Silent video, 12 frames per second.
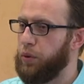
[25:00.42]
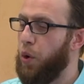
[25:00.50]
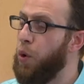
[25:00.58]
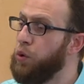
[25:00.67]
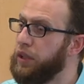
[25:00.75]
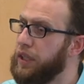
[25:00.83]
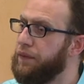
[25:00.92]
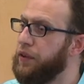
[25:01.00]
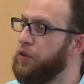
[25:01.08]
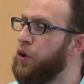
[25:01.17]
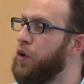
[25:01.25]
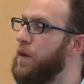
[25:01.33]
you. Only if
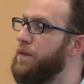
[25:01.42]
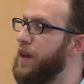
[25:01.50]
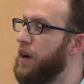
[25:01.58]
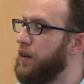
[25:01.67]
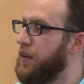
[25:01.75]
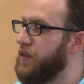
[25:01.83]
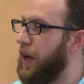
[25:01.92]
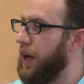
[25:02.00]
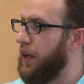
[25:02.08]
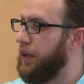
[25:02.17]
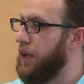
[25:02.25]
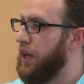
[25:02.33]
you know if they're a nasaha.